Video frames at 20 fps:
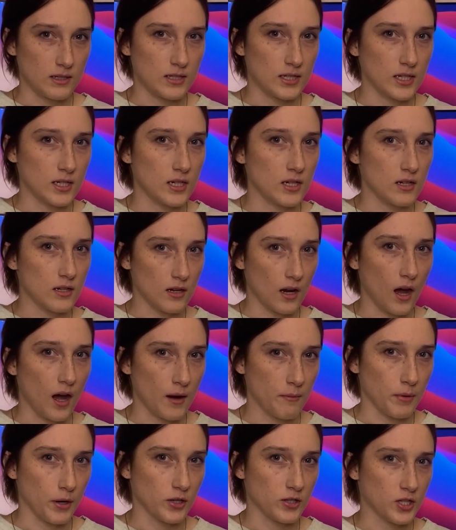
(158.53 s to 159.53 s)
did
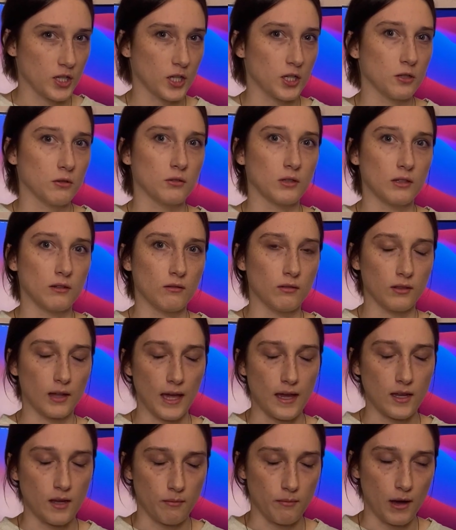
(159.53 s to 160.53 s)
not particularly
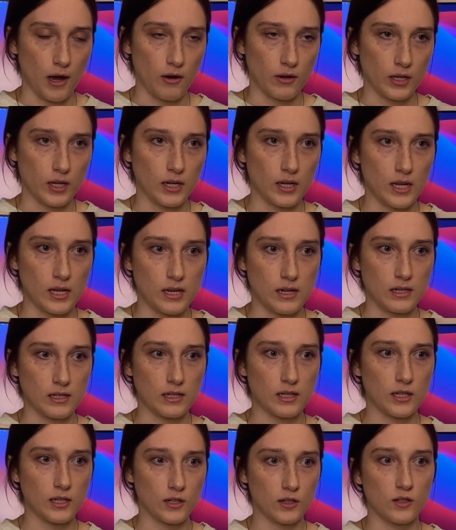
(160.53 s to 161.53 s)
like about it, and
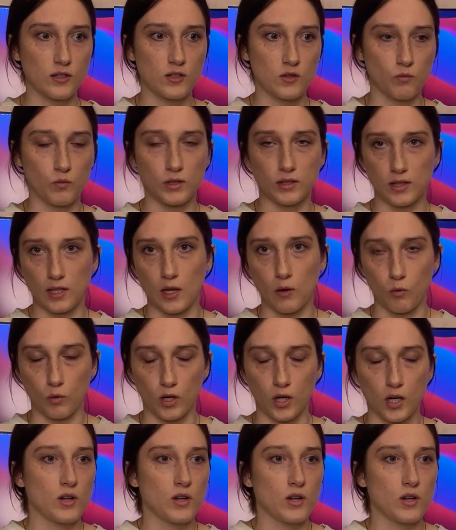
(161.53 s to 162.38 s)
here's what they were.